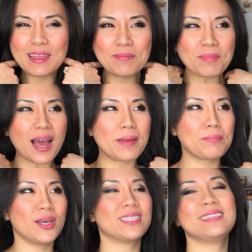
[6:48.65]
In my
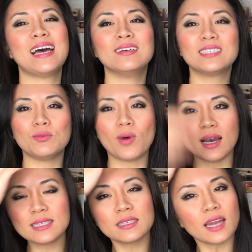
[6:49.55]
personality
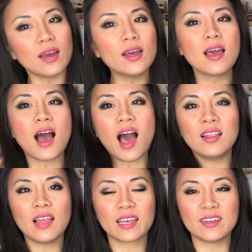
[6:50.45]
wise, you know,
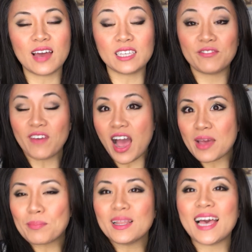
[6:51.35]
I like a nice
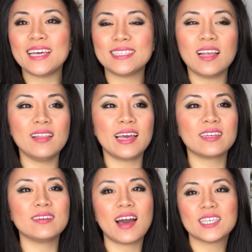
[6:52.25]
fireplace, I
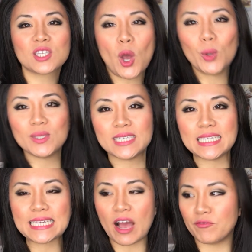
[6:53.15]
like a nice
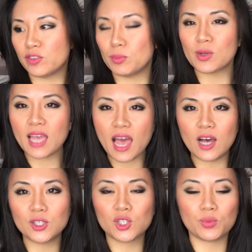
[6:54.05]
cozy comfortable
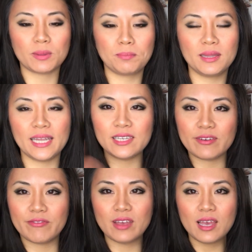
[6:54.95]
couch with plenty
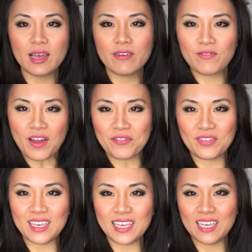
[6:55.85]
of
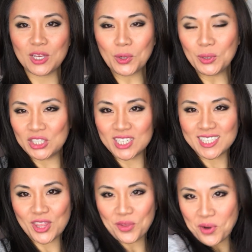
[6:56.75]
fluffy cushions and